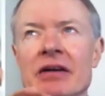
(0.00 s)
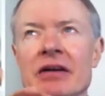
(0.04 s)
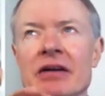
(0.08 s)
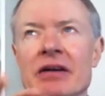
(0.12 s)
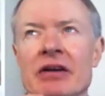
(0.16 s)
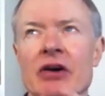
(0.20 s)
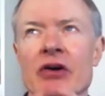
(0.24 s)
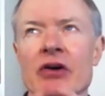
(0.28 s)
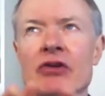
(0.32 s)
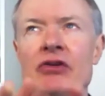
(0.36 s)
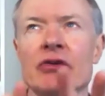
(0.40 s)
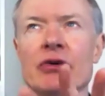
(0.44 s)

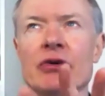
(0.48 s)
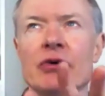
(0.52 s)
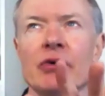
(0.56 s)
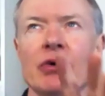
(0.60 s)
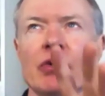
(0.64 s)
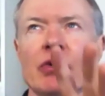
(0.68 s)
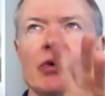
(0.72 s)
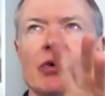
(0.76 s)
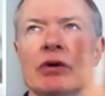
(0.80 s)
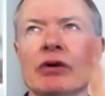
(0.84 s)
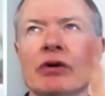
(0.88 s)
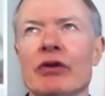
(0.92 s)
go through
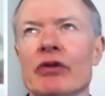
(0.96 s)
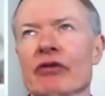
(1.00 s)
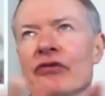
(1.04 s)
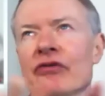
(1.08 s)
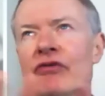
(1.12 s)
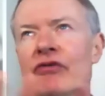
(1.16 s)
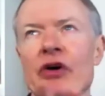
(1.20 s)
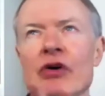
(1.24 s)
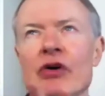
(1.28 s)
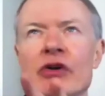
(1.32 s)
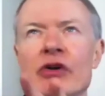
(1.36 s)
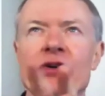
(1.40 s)
all of the
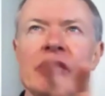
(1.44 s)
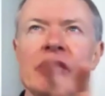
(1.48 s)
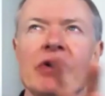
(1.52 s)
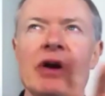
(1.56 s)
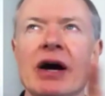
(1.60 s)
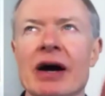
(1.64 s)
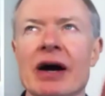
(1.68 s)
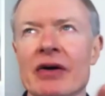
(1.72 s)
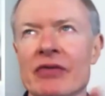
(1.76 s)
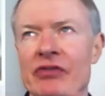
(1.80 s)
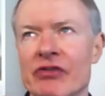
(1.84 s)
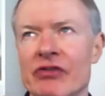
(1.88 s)

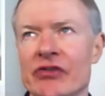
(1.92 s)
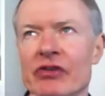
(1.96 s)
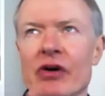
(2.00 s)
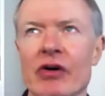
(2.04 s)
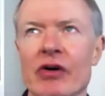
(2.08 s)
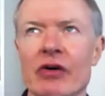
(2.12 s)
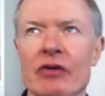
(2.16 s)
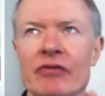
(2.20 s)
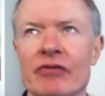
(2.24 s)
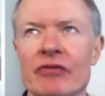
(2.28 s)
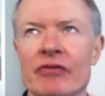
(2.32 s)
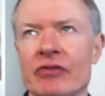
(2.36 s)
photographs
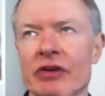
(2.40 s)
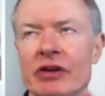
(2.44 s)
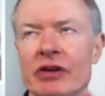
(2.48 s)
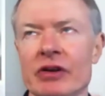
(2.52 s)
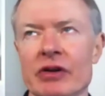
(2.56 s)
of,